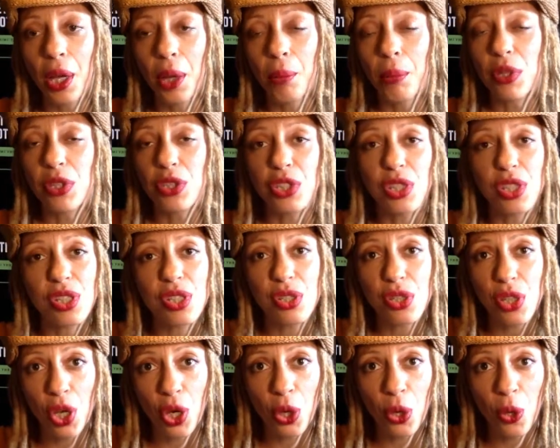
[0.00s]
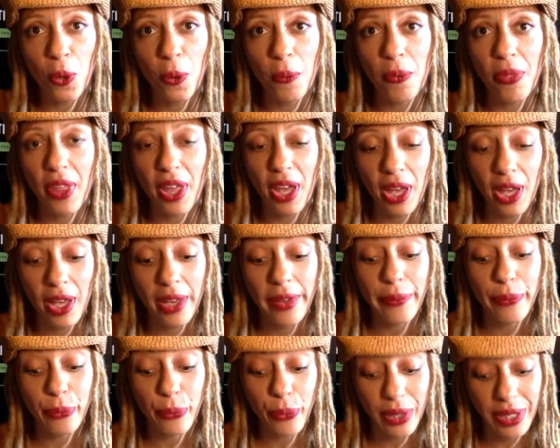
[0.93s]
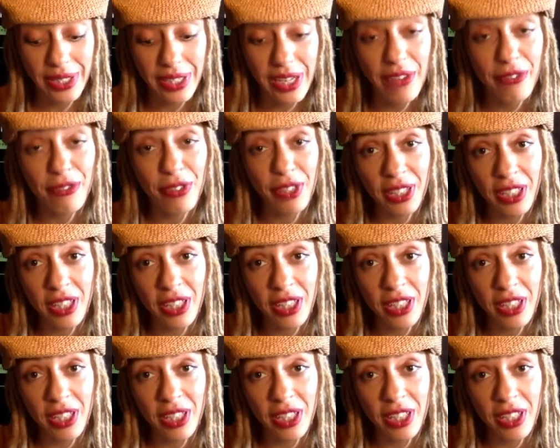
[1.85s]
But just know that we definitely